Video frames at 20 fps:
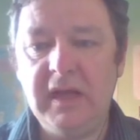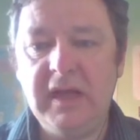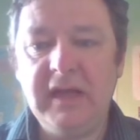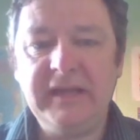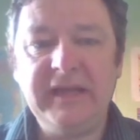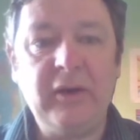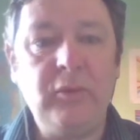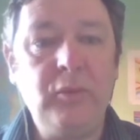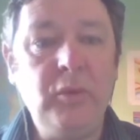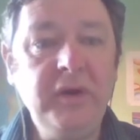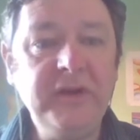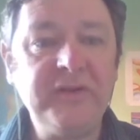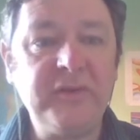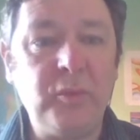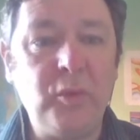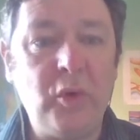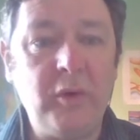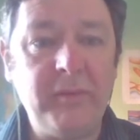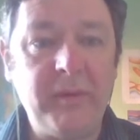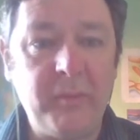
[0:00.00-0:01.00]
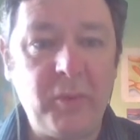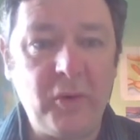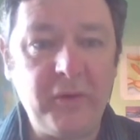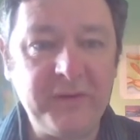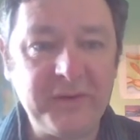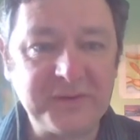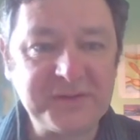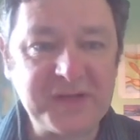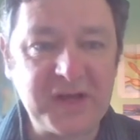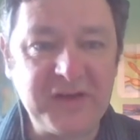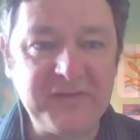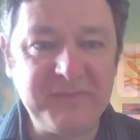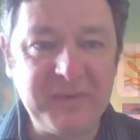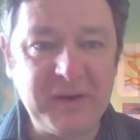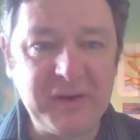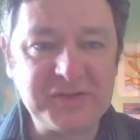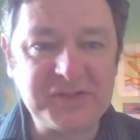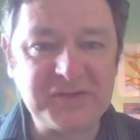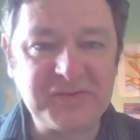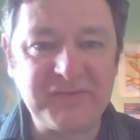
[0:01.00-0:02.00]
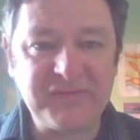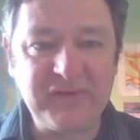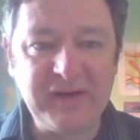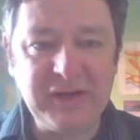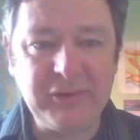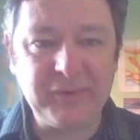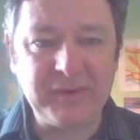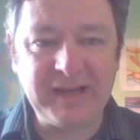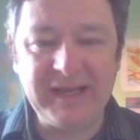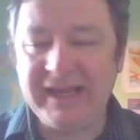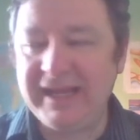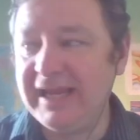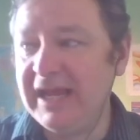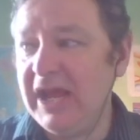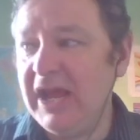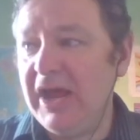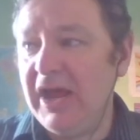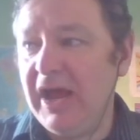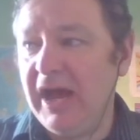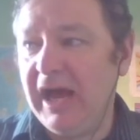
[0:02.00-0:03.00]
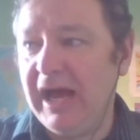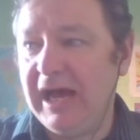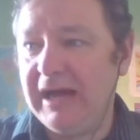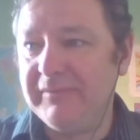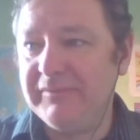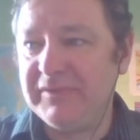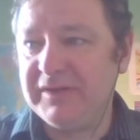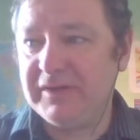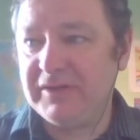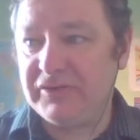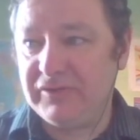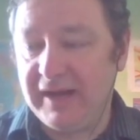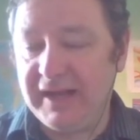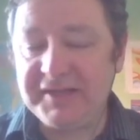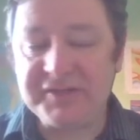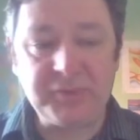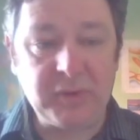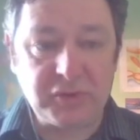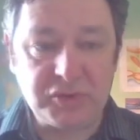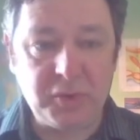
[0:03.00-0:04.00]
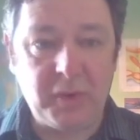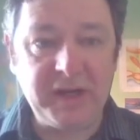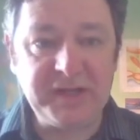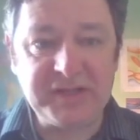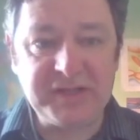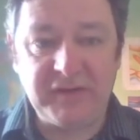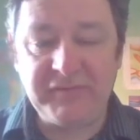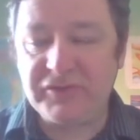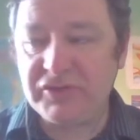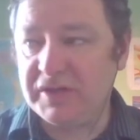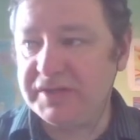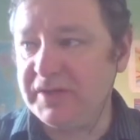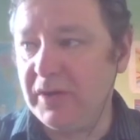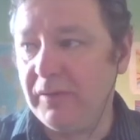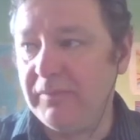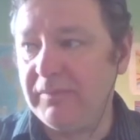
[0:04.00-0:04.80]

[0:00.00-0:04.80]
Now, one of the war memorials I've most frequently addressed, or twice I've addressed it on